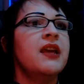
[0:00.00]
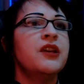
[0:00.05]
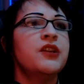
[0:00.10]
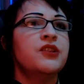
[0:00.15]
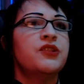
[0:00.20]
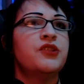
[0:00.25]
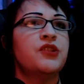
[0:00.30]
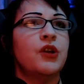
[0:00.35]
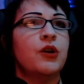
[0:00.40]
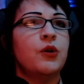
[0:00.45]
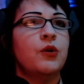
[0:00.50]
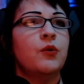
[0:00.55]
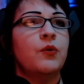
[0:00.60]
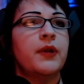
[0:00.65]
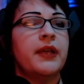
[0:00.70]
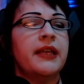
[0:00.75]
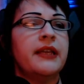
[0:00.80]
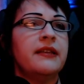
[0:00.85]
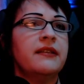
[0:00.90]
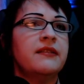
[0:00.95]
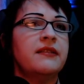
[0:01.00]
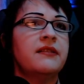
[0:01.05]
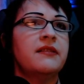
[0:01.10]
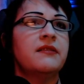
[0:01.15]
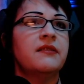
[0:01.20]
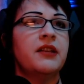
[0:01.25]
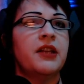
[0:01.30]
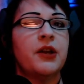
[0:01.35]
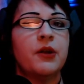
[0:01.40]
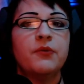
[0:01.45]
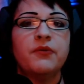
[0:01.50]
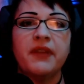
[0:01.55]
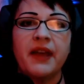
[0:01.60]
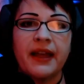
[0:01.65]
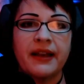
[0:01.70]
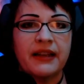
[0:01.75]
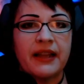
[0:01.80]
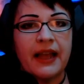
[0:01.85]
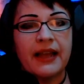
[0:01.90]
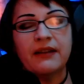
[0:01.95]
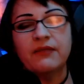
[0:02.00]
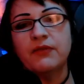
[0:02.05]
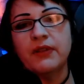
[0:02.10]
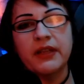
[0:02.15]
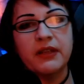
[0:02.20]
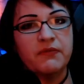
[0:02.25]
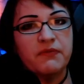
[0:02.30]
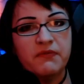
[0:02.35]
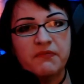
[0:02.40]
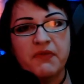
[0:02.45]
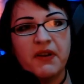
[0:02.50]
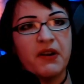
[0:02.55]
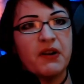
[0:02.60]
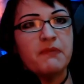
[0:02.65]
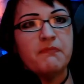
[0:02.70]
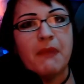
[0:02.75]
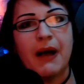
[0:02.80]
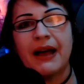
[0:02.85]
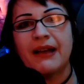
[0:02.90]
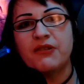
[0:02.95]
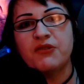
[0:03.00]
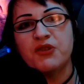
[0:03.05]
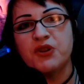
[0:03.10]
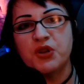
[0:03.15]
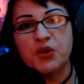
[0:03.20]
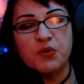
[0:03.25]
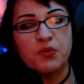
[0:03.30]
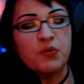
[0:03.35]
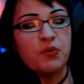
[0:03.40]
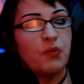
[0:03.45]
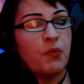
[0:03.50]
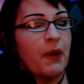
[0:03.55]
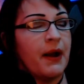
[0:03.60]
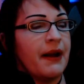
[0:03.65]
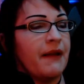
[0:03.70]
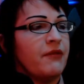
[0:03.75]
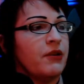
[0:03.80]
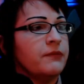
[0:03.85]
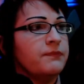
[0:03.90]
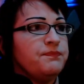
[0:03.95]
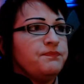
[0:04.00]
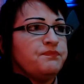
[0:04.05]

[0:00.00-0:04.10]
So he's, you know, that kind of like very modern dude or whatever.